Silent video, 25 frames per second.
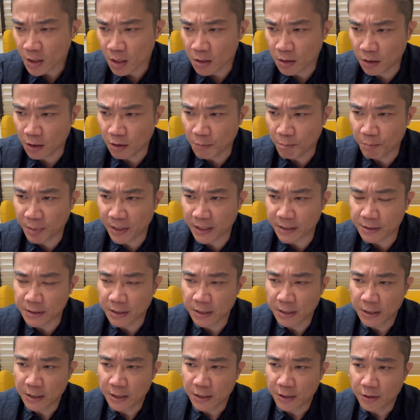But
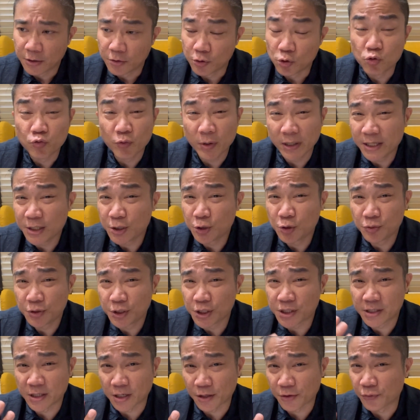you really do
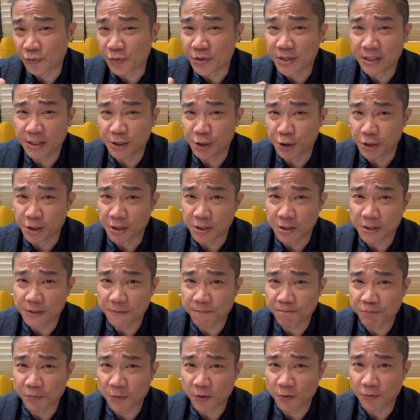just get 3 digits,
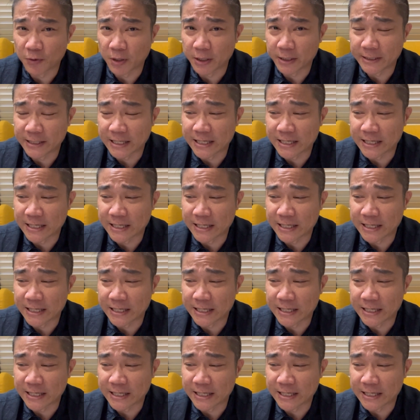right?